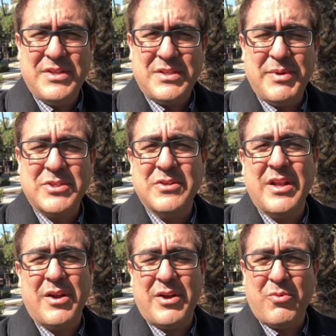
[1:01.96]
to make sure
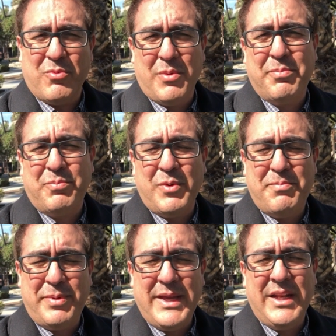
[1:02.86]
that I'm not
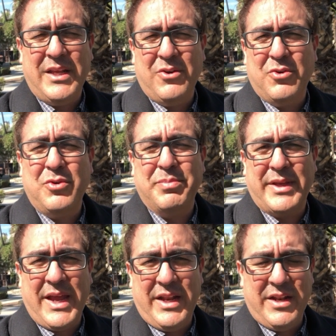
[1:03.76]
repeating or
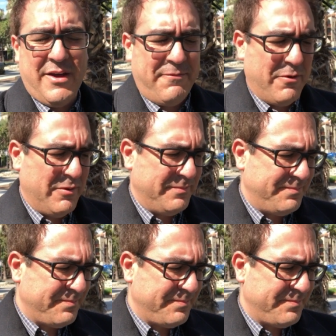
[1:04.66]
duplicating effort.